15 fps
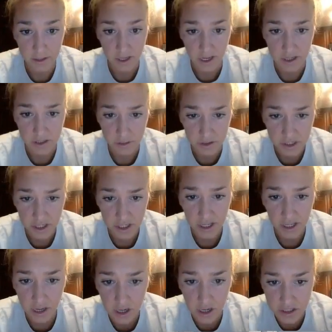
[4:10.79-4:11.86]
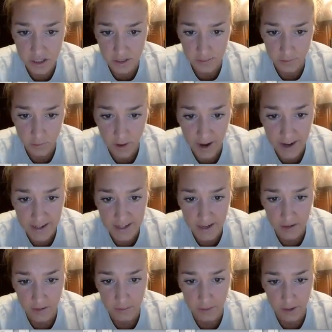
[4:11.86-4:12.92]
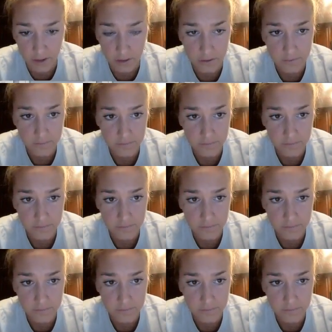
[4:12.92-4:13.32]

Okay, so it's going to get unzipped right down the middle.